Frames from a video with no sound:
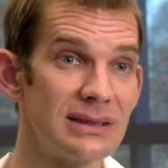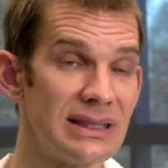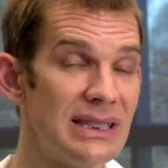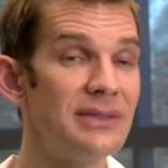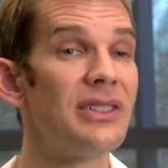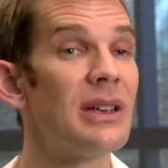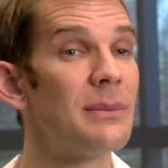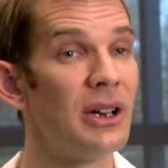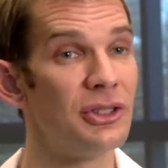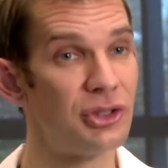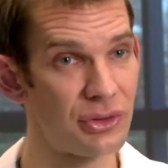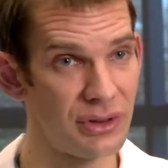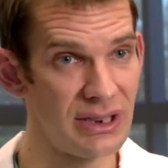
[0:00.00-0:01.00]
leave them
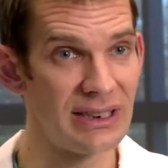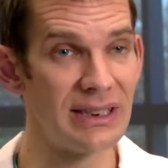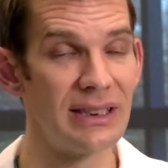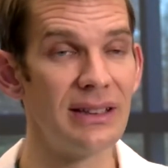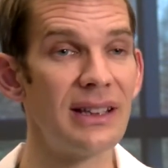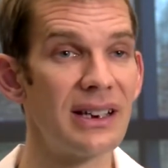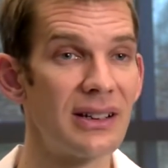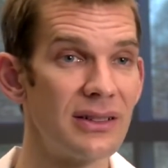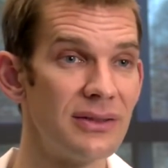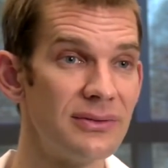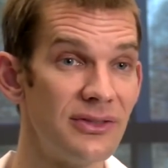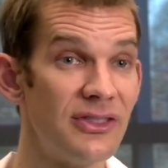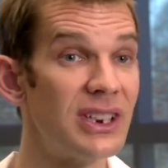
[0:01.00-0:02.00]
untreated, they're
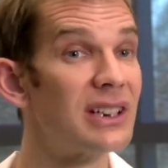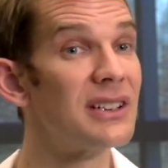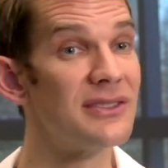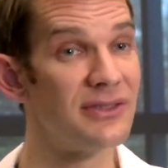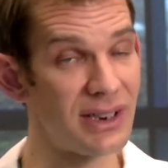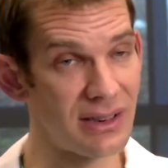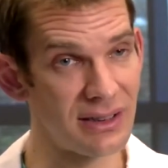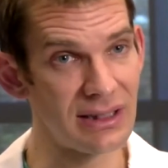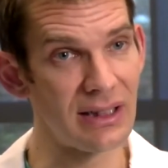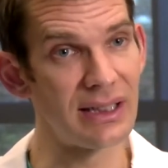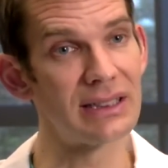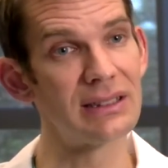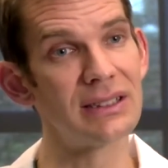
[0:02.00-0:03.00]
very, very
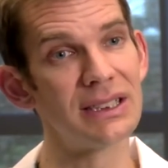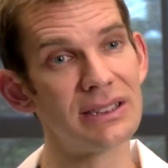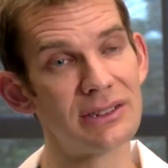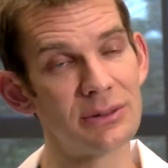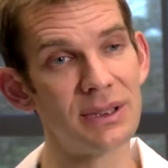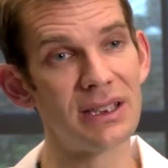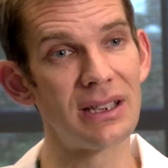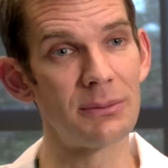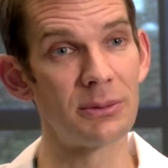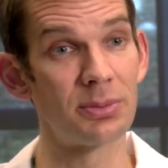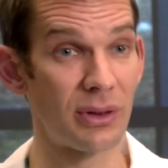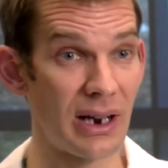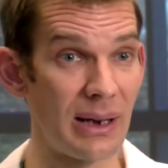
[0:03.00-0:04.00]
likely to become
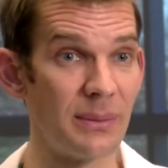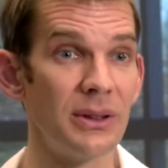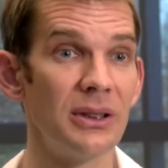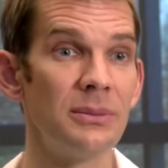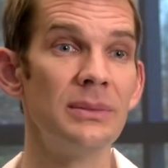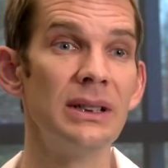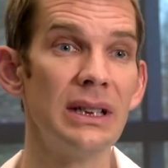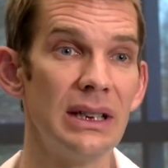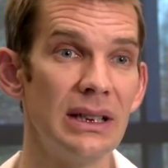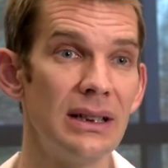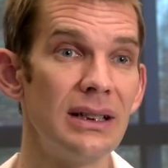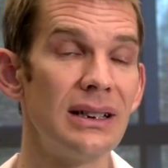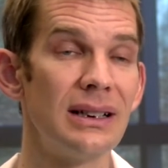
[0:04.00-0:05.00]
a problem
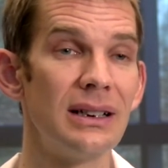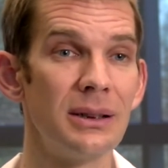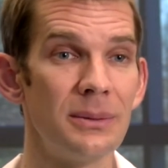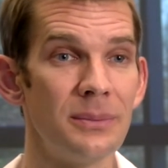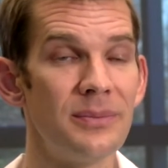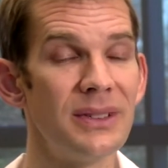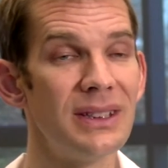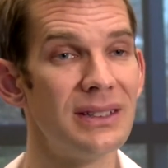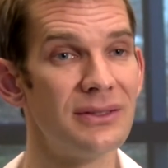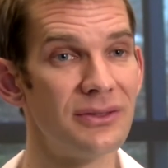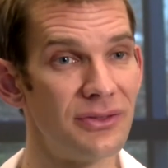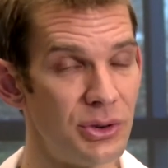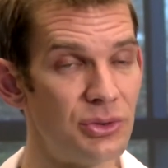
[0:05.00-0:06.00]
in
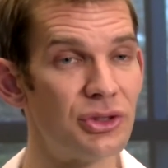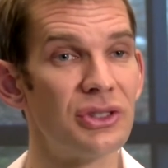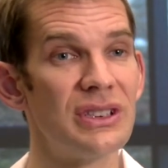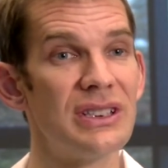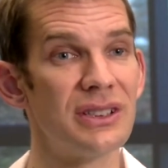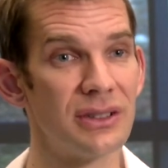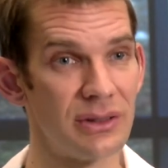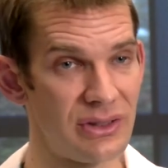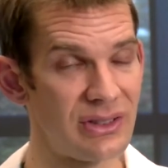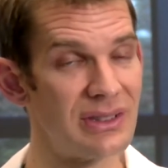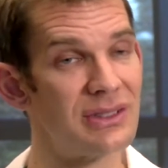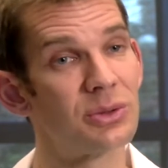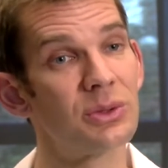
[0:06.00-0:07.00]
future years
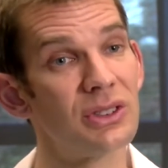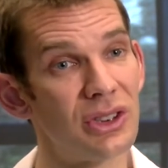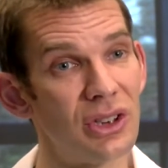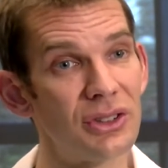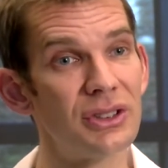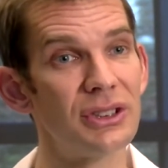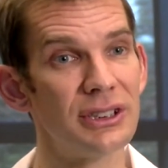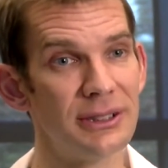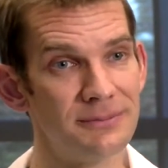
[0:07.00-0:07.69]
into adulthood.